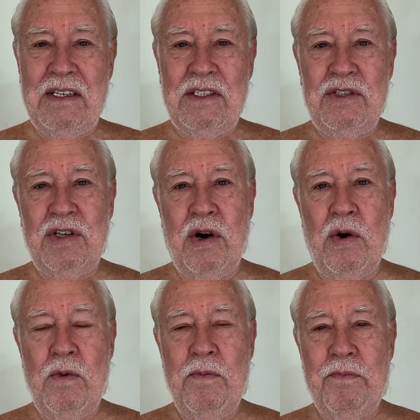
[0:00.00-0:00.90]

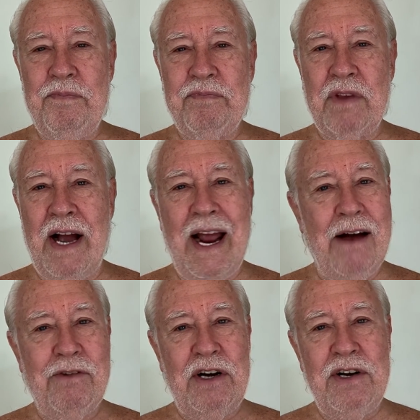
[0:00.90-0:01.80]
So I
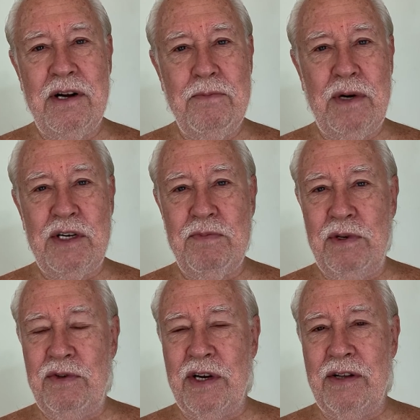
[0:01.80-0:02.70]
haven't done much
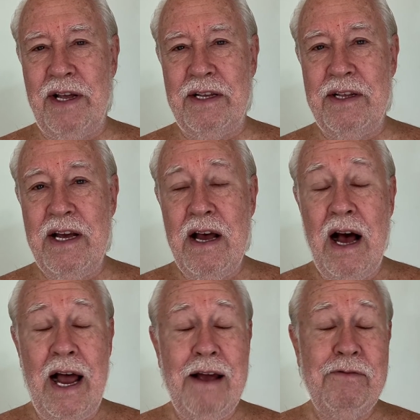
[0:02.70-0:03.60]
music lately.
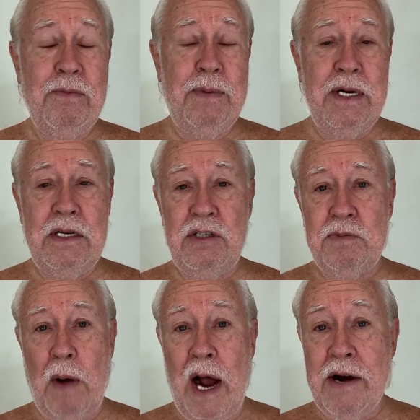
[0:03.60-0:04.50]
I haven't been
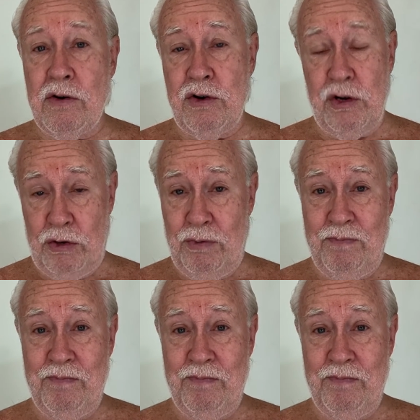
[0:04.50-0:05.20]
inspired to.